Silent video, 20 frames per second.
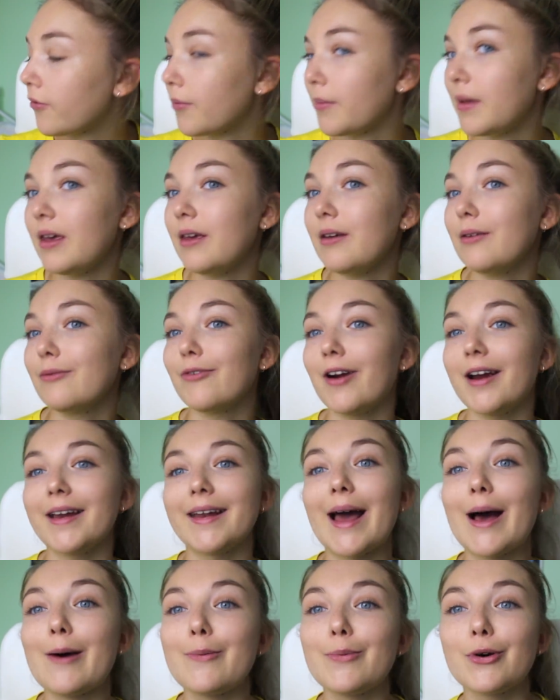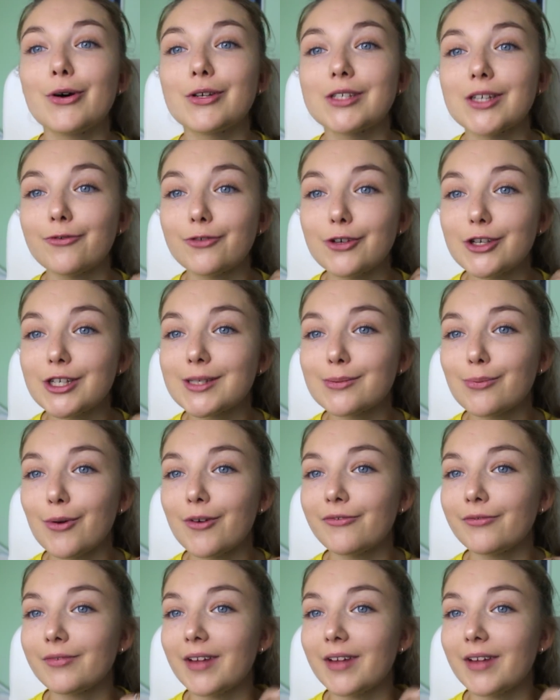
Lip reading: for me right now because I've used one